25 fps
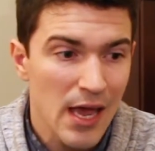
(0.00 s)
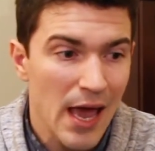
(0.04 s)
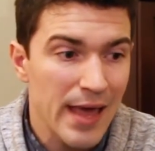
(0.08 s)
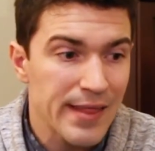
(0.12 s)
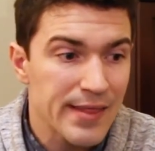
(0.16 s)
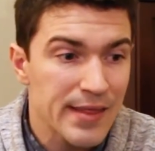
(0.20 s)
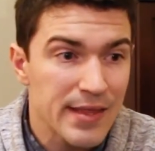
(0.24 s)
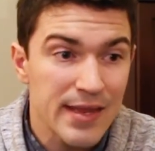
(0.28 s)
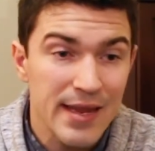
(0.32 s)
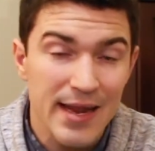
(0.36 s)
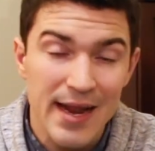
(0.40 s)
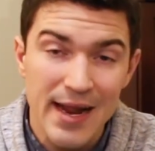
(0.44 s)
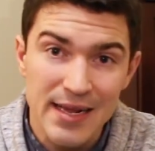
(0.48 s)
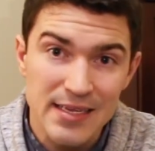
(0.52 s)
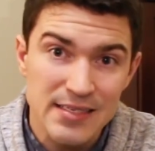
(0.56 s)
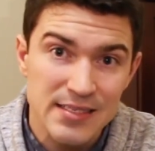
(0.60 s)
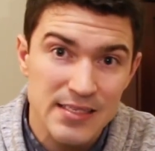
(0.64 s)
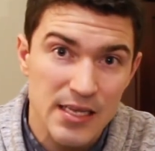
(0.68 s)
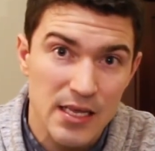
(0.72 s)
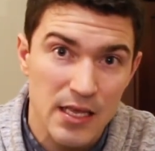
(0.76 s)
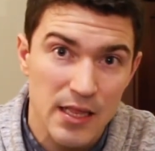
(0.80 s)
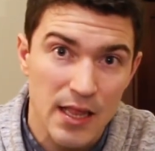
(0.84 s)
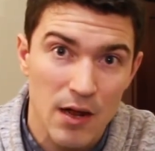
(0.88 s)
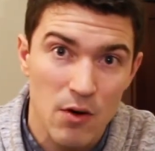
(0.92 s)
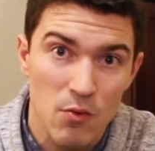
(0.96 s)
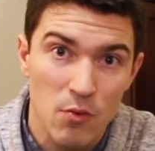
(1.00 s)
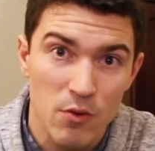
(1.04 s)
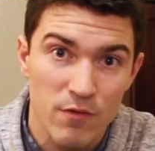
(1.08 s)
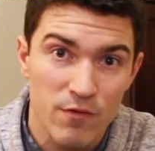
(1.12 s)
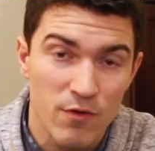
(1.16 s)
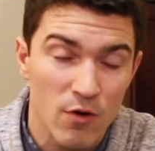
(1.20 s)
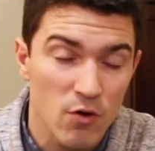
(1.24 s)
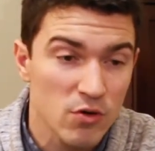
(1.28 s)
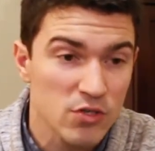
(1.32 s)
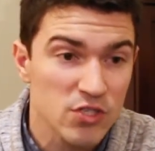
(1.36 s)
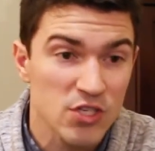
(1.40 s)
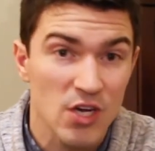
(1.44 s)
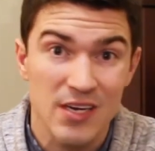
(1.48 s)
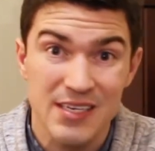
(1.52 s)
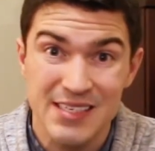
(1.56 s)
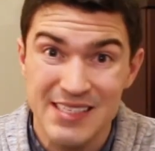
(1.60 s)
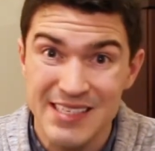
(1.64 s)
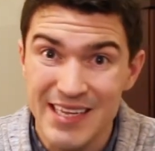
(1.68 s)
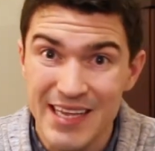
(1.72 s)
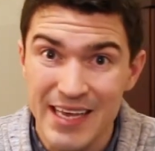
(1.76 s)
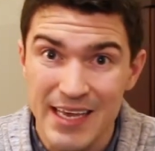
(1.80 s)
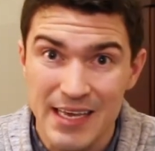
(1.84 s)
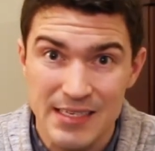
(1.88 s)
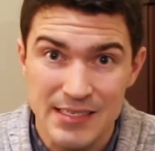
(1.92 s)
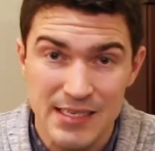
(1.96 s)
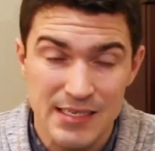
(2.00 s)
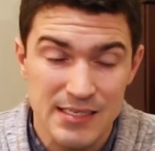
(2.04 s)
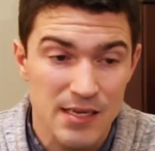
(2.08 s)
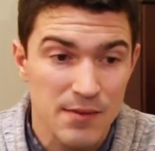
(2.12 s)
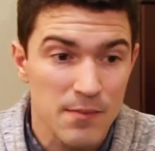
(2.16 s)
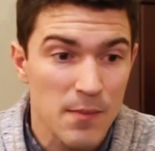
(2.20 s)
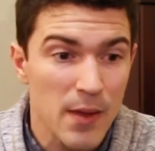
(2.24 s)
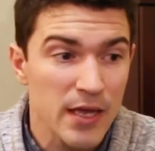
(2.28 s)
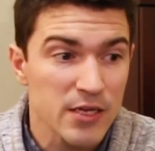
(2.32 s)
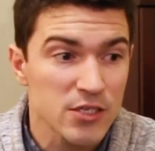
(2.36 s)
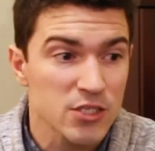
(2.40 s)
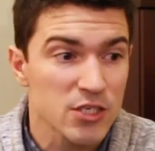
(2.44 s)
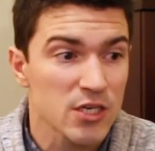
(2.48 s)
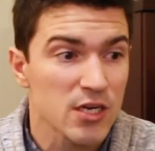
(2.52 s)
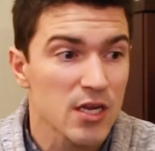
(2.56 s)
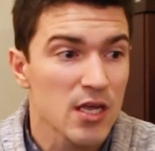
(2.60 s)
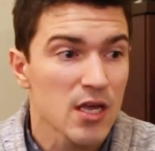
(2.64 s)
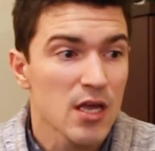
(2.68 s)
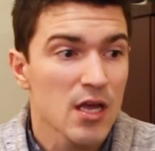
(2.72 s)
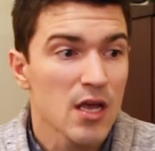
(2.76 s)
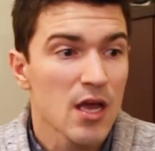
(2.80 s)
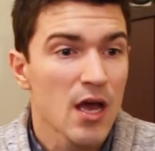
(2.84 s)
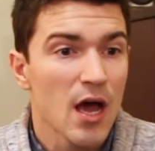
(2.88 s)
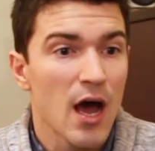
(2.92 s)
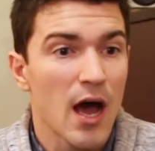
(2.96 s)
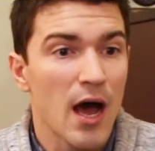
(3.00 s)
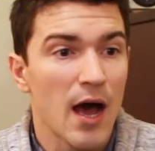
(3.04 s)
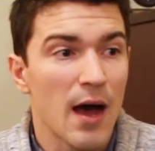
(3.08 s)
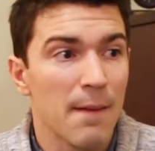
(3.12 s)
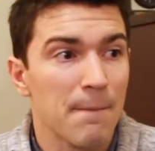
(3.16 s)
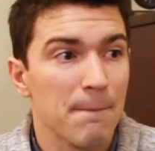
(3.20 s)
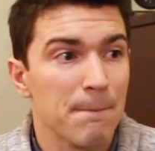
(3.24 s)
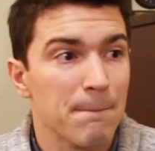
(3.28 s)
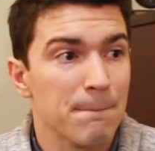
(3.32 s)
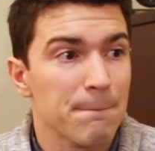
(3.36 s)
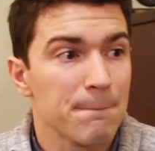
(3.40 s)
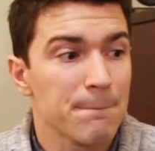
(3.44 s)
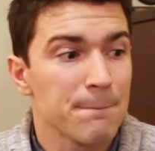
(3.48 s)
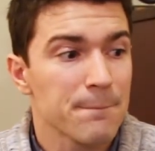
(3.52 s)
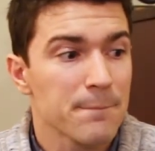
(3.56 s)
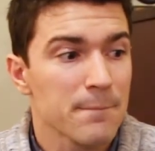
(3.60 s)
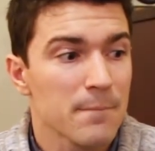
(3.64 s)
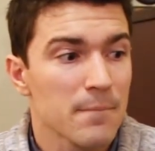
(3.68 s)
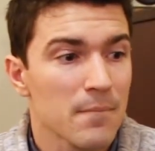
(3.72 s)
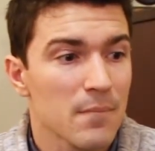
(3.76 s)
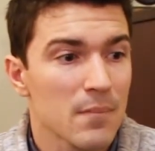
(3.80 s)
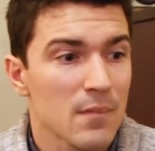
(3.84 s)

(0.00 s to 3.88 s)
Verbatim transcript: And then the next thing that I would focus on is links. As I mentioned, um,